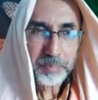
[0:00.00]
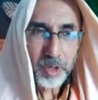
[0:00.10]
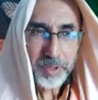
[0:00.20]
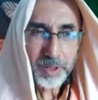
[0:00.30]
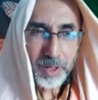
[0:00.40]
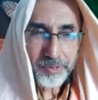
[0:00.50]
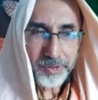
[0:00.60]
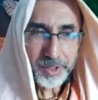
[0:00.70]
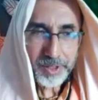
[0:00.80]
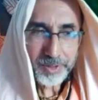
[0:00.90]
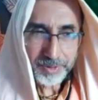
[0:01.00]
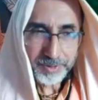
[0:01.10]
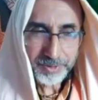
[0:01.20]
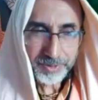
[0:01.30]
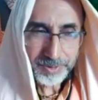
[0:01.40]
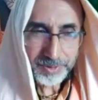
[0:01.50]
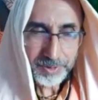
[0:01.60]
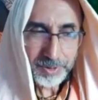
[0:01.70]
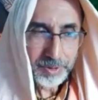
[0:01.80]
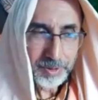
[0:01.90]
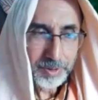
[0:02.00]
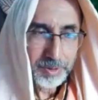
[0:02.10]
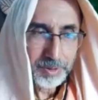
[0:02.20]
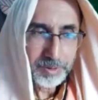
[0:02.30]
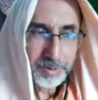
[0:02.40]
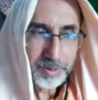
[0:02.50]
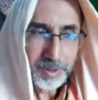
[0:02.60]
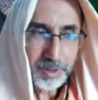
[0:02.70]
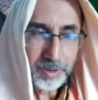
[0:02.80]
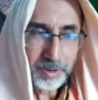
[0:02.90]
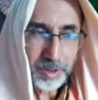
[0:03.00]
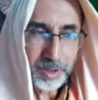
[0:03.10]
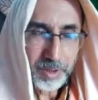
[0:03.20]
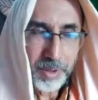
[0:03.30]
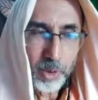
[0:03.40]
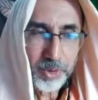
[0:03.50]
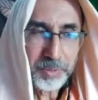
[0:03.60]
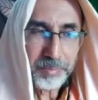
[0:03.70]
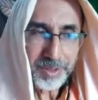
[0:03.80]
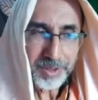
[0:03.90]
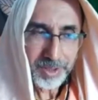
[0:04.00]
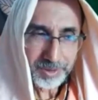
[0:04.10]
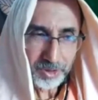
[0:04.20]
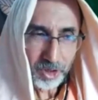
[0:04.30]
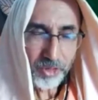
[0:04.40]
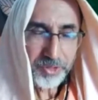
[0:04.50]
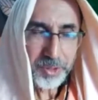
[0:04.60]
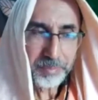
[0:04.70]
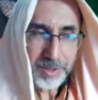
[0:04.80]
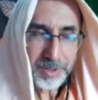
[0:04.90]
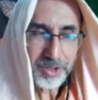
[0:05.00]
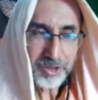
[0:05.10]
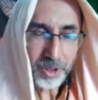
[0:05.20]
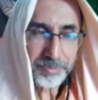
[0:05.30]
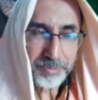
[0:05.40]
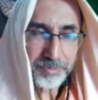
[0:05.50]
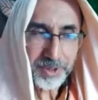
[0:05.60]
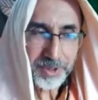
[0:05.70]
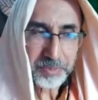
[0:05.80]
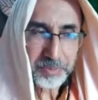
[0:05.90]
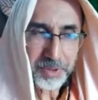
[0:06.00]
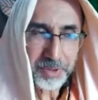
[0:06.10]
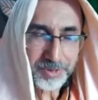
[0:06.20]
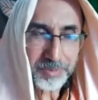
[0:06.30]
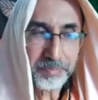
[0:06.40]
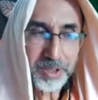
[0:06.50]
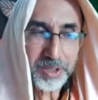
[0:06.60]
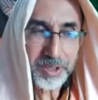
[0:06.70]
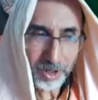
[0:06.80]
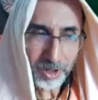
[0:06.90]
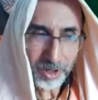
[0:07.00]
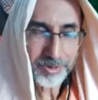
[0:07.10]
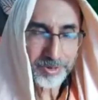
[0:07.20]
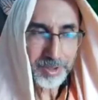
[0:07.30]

some proper clarifications about the meaning, on the meanings of such verse, because